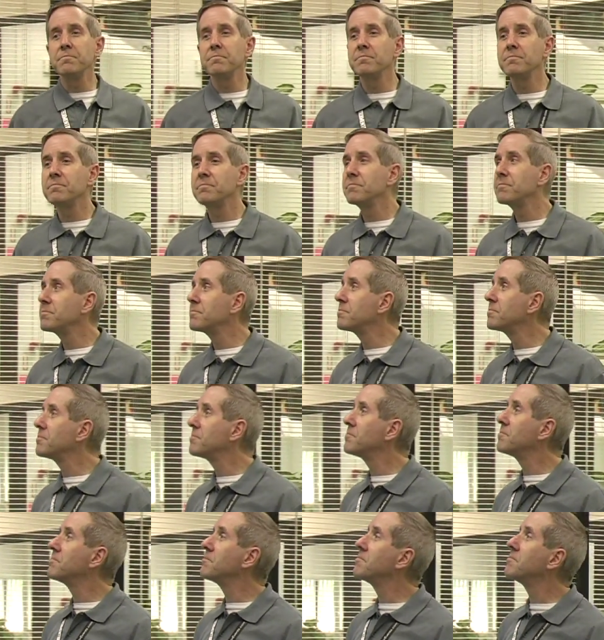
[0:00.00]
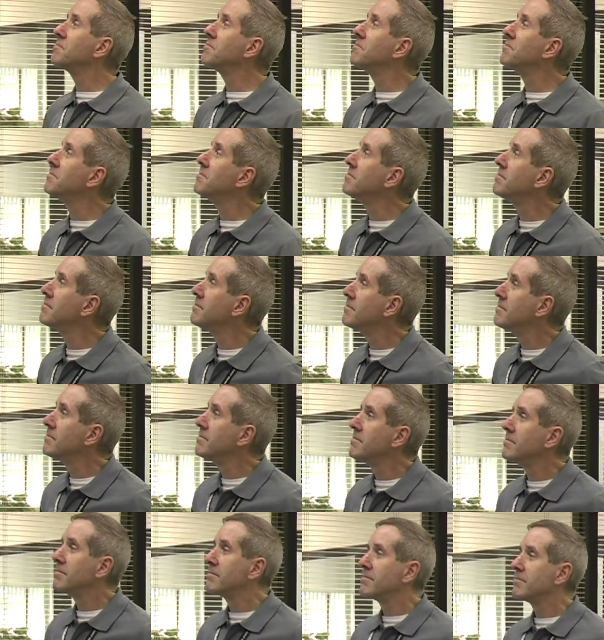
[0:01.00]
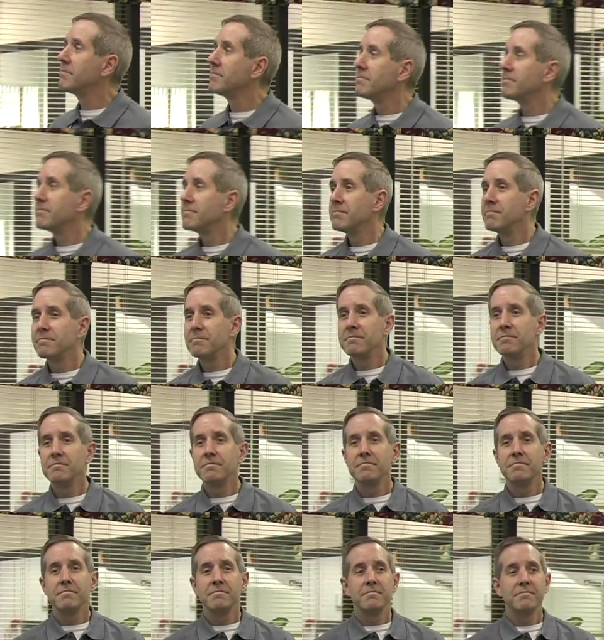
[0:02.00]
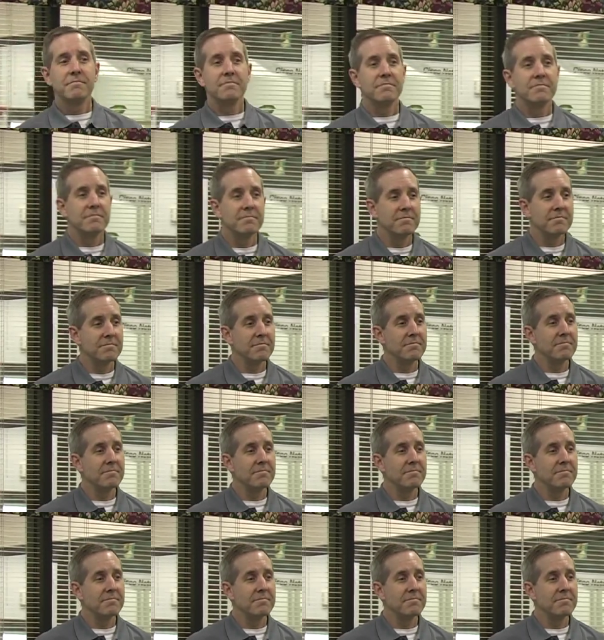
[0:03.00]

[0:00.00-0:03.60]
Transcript: Nobody speaks.